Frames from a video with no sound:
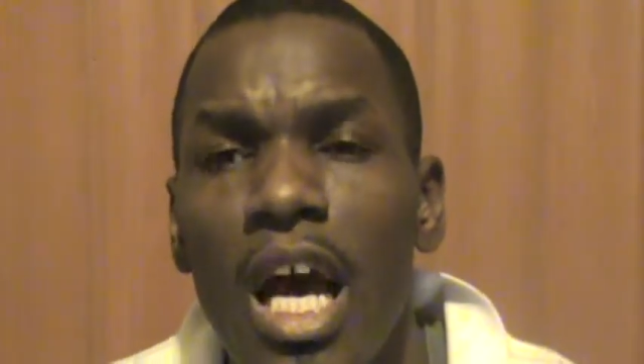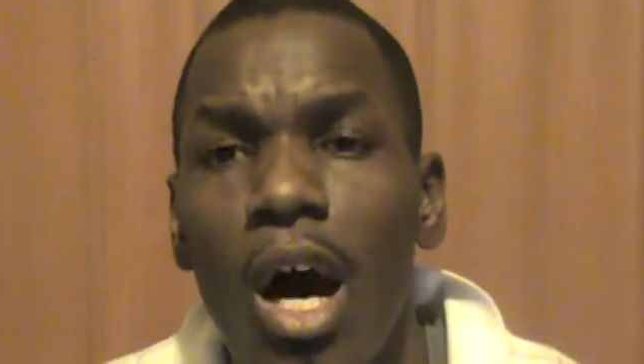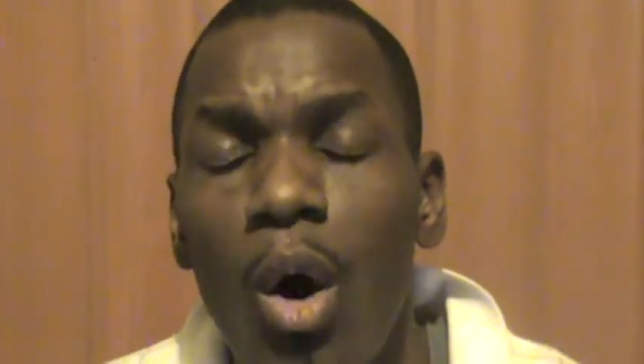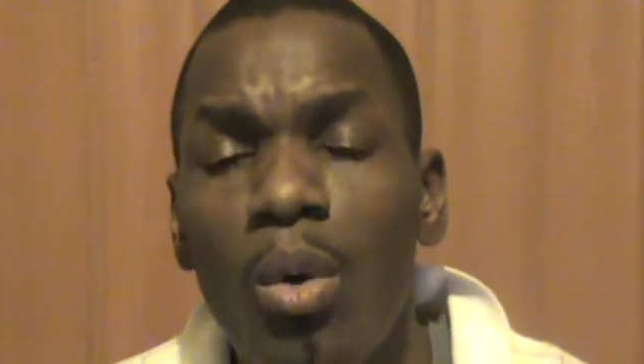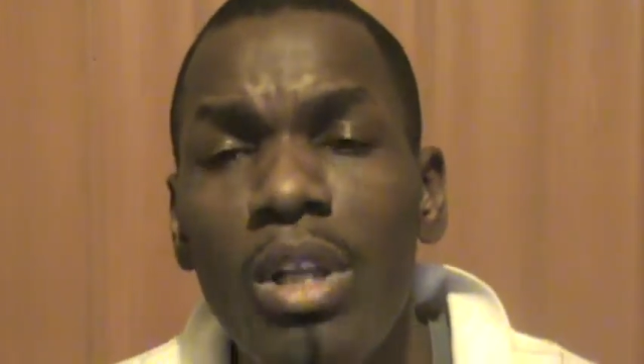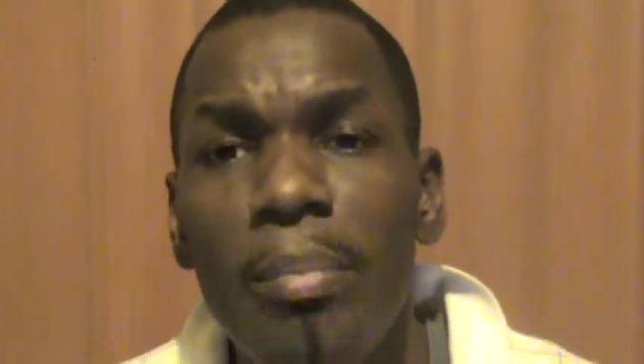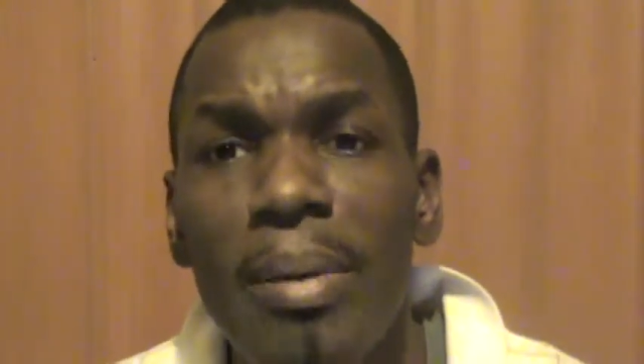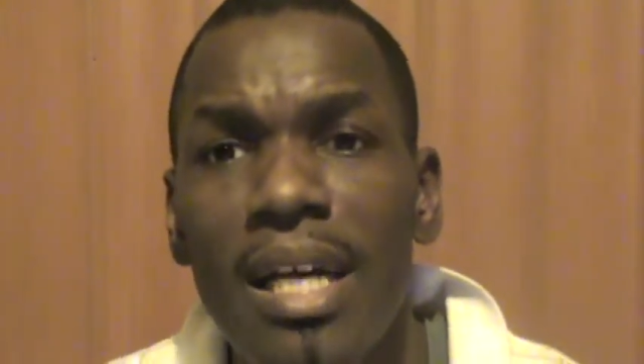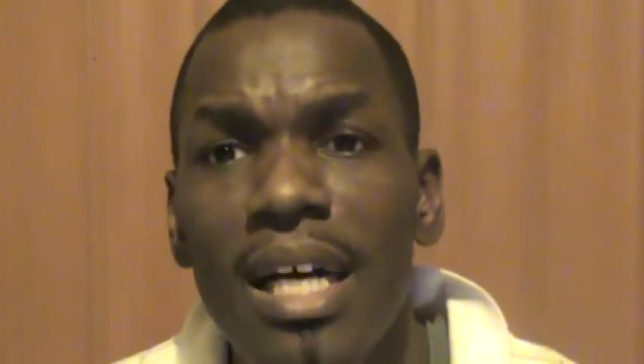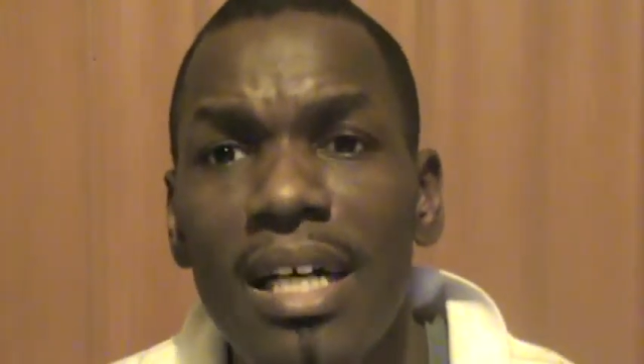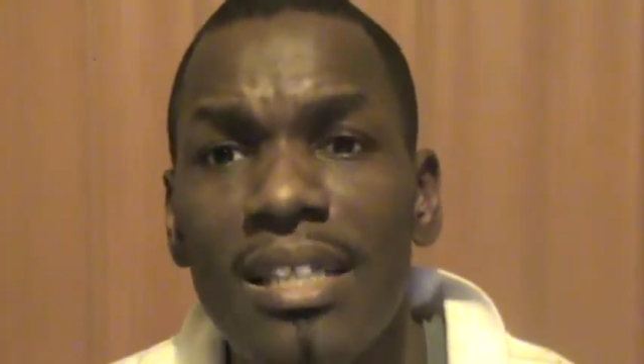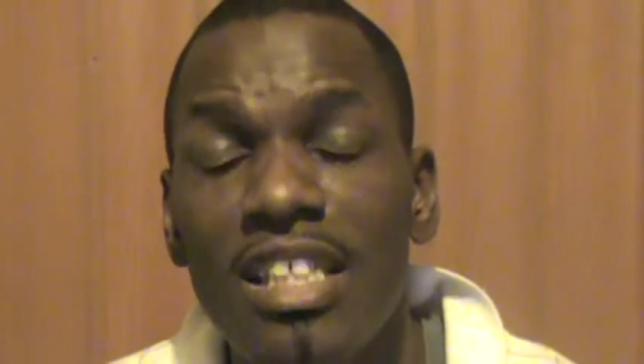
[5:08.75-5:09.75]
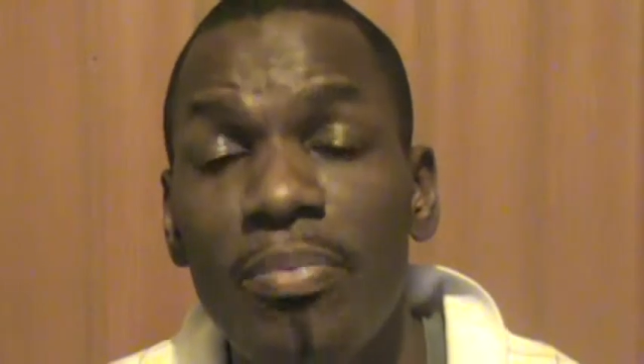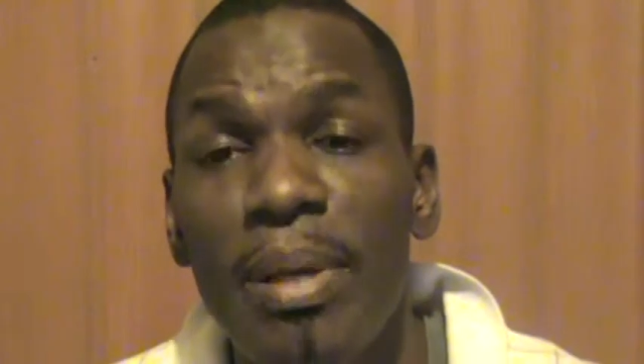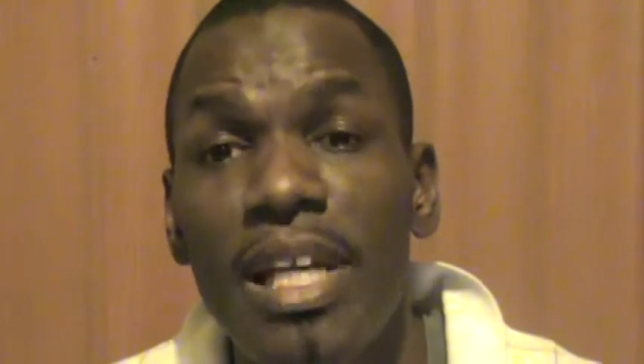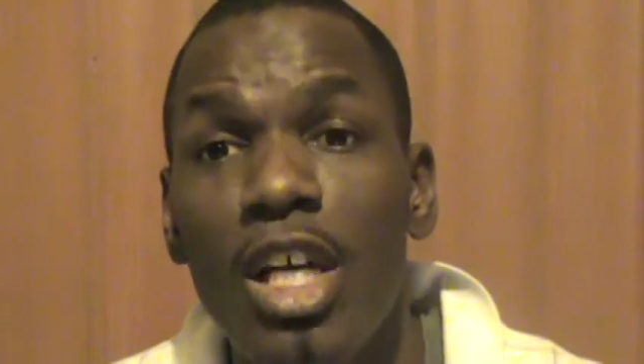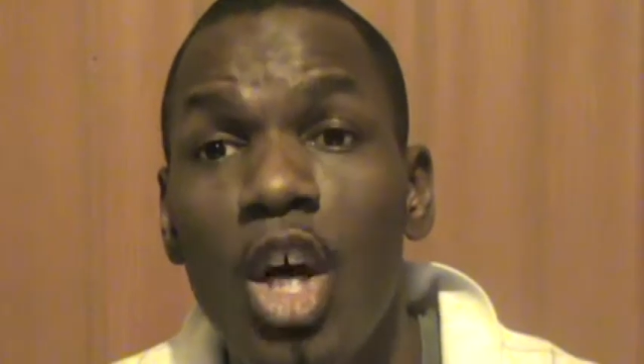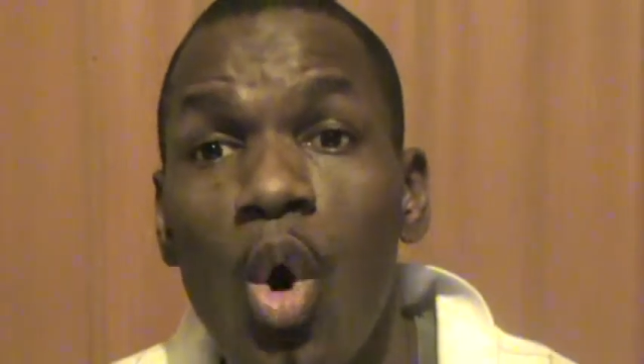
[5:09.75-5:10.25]
Only because it's
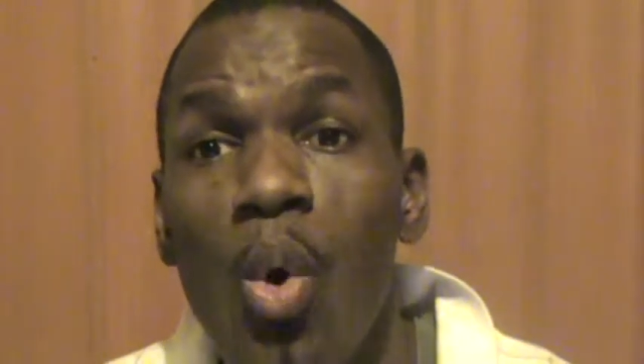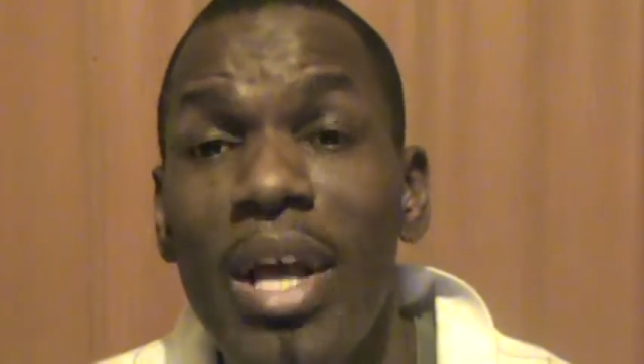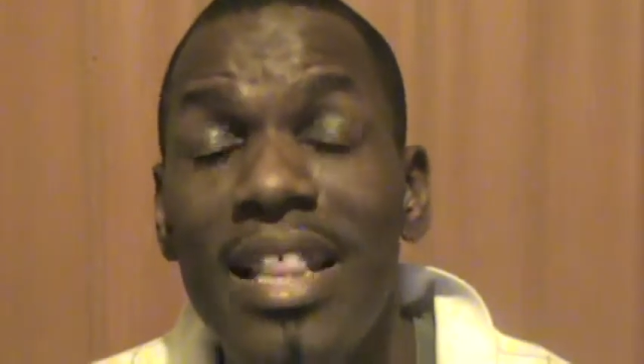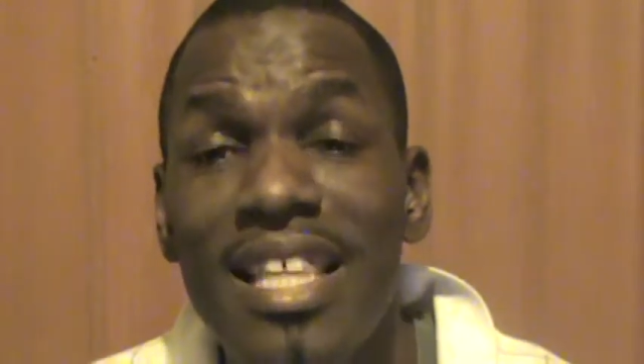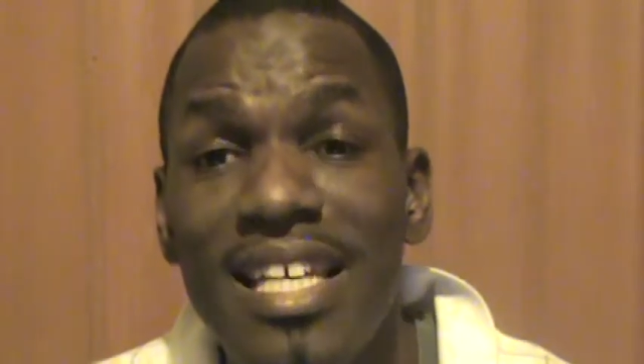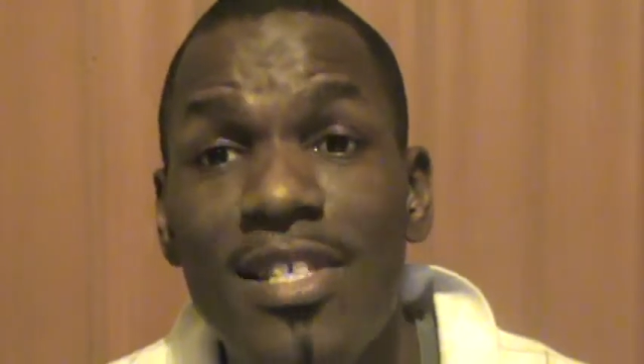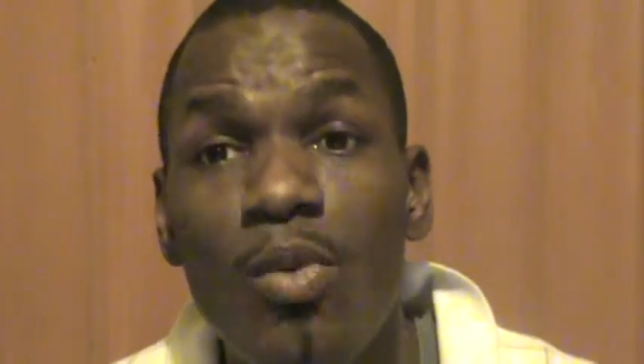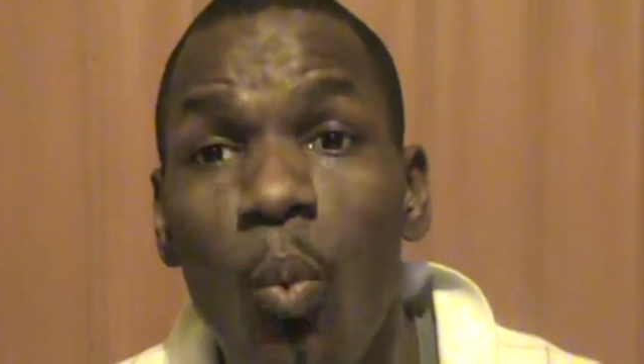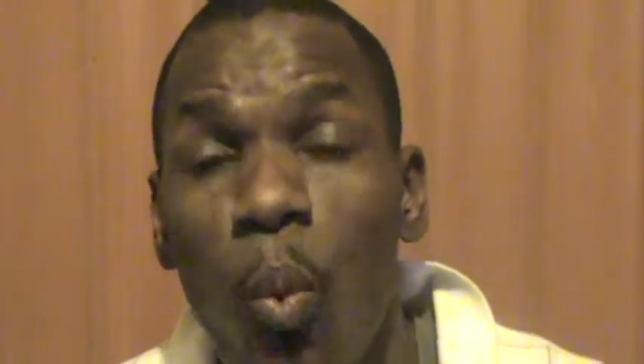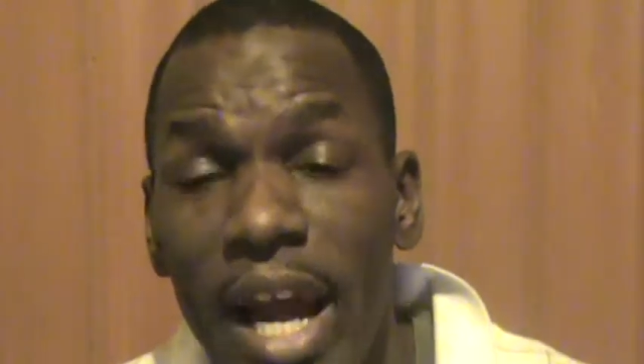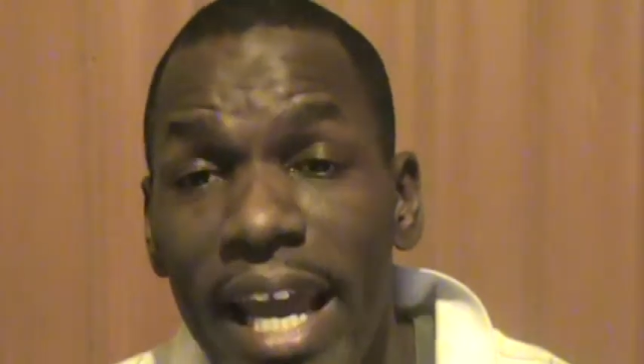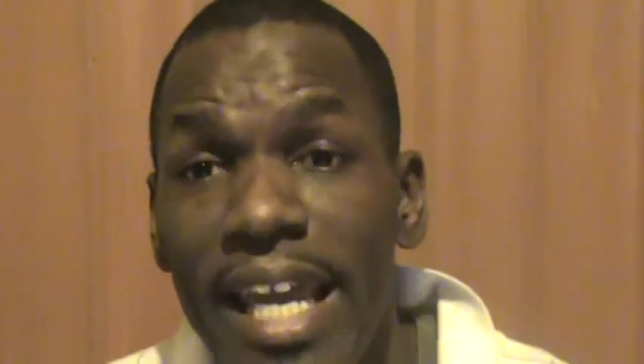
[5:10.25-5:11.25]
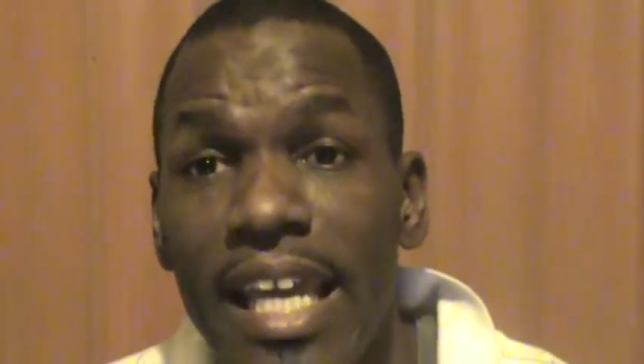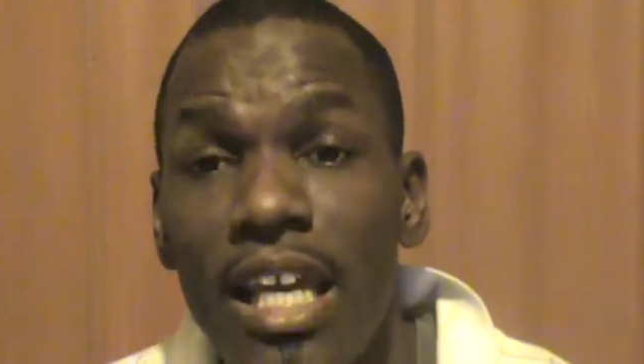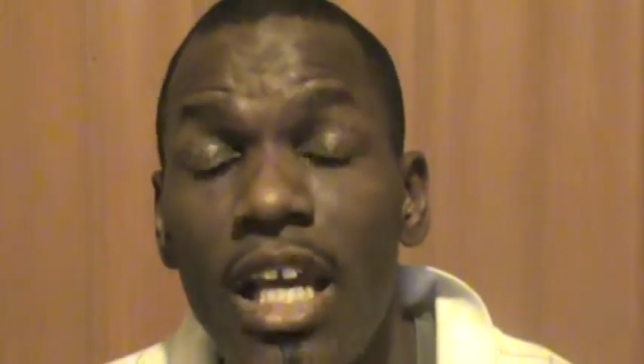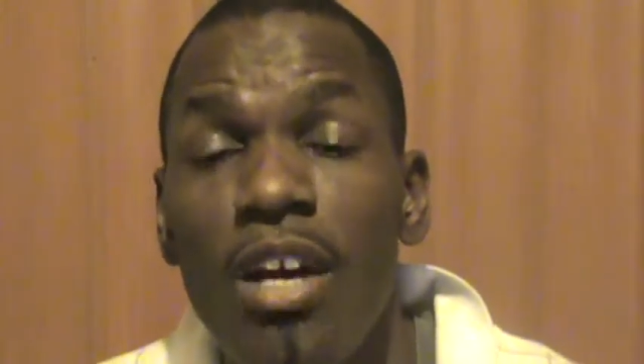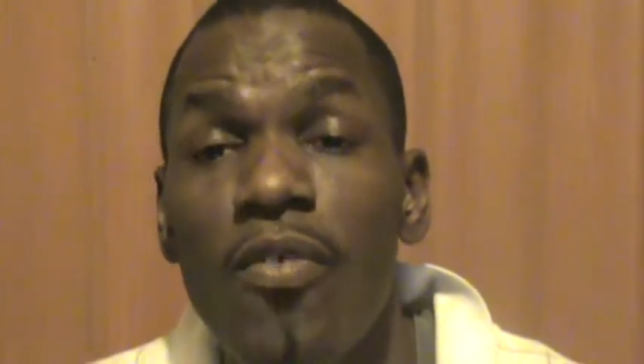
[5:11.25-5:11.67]
been going this way